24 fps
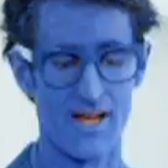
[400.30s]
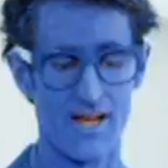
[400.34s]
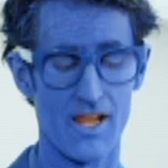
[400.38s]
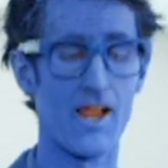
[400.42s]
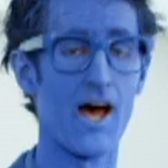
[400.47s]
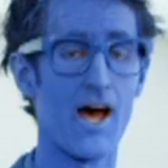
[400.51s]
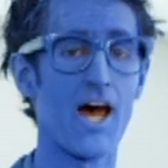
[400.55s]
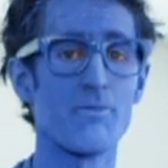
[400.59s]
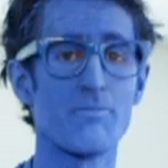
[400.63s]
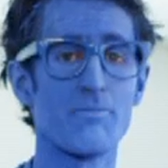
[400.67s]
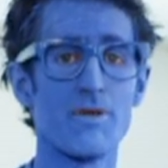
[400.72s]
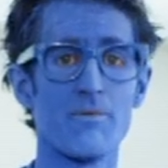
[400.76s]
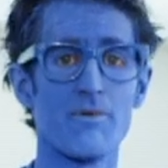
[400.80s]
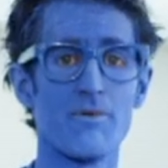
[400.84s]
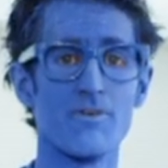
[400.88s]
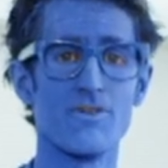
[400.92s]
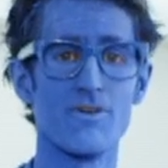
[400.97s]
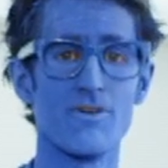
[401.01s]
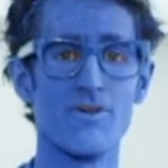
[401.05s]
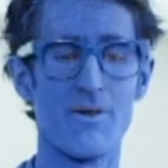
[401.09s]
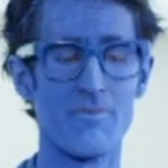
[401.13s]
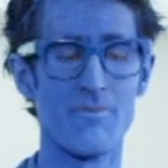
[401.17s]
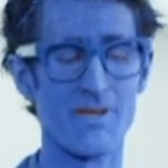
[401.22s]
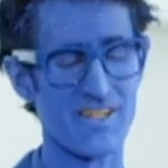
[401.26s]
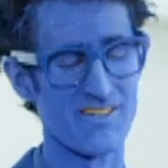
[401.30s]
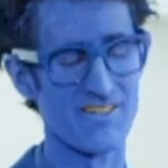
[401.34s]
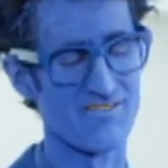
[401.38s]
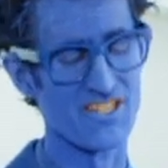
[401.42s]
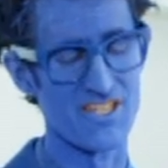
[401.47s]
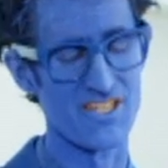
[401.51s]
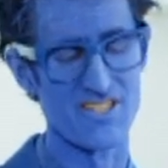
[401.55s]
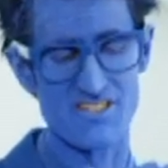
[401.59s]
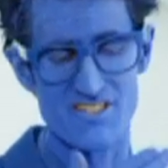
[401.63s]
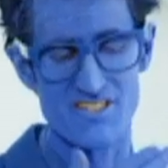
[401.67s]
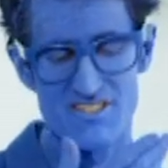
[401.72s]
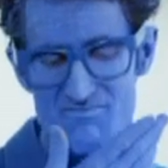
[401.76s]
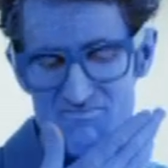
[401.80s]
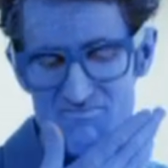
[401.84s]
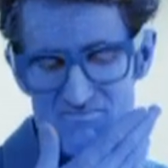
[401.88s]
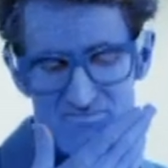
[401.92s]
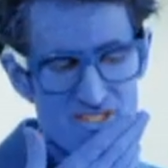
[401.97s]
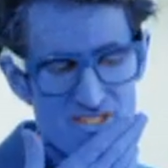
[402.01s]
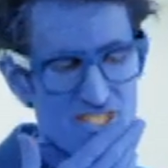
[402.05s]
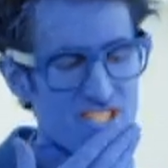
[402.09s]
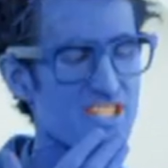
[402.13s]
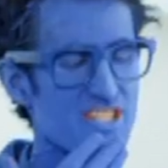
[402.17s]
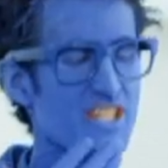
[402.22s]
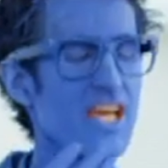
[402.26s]
A lot of people do. I mean, it's just
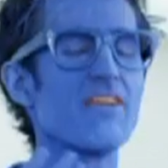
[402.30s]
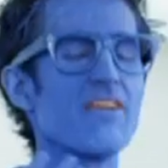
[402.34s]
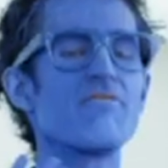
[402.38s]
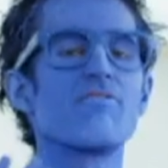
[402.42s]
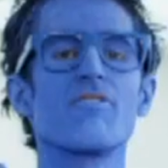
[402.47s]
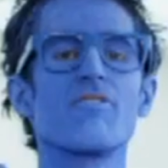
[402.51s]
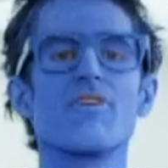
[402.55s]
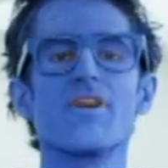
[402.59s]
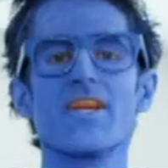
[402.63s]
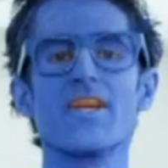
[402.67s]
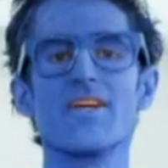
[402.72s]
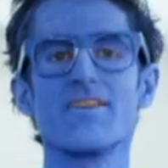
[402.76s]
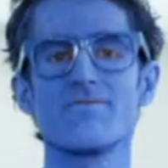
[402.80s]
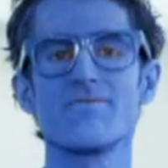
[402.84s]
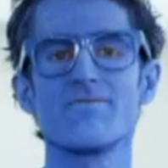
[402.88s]
savory.